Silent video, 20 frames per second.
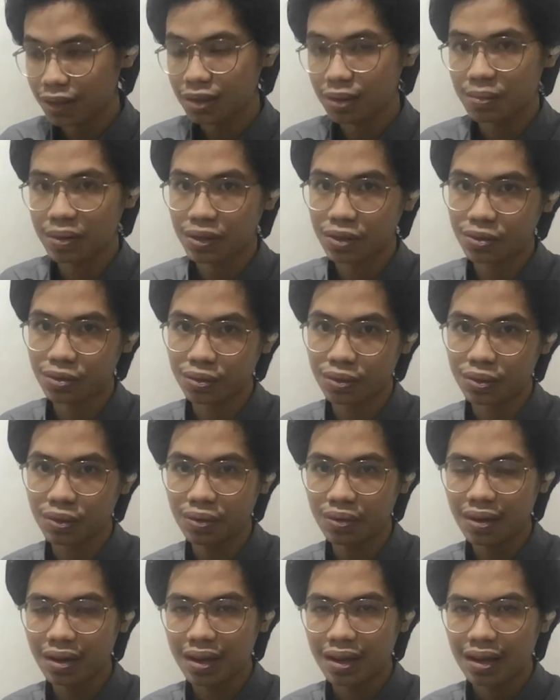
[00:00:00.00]
to be
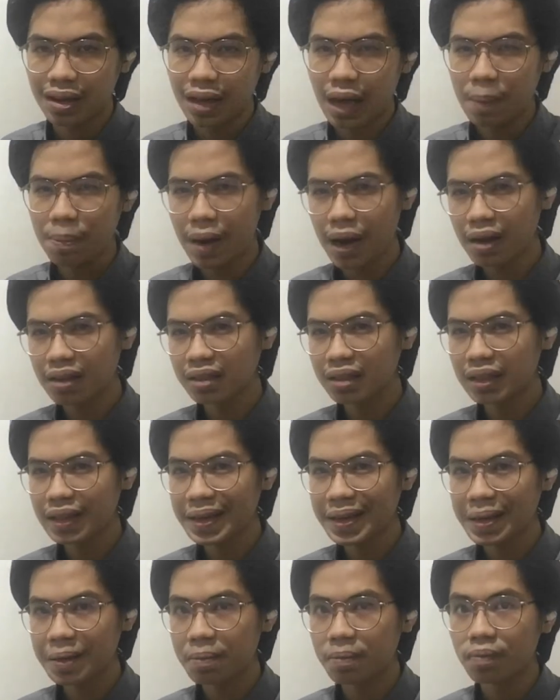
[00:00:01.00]
true,
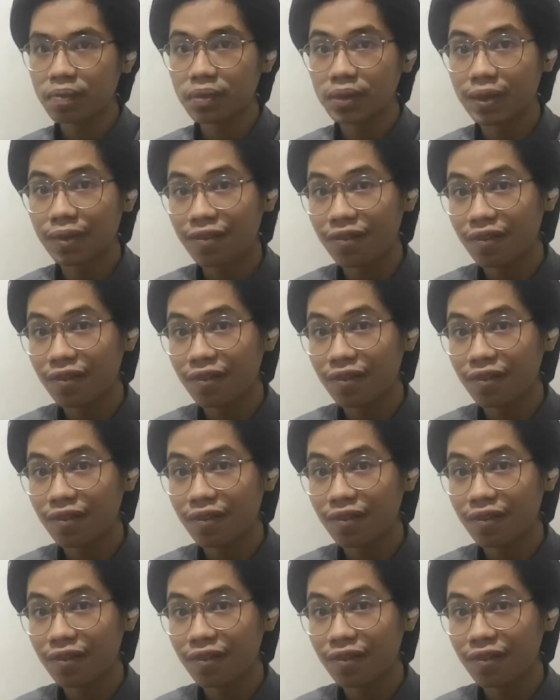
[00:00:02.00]
apparently the